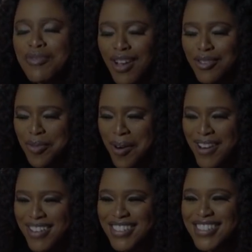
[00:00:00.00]
So always
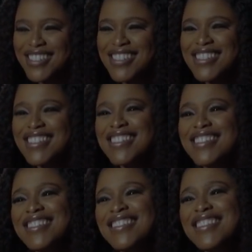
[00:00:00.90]
remember that,
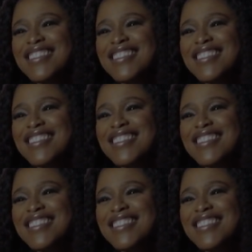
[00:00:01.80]
because you are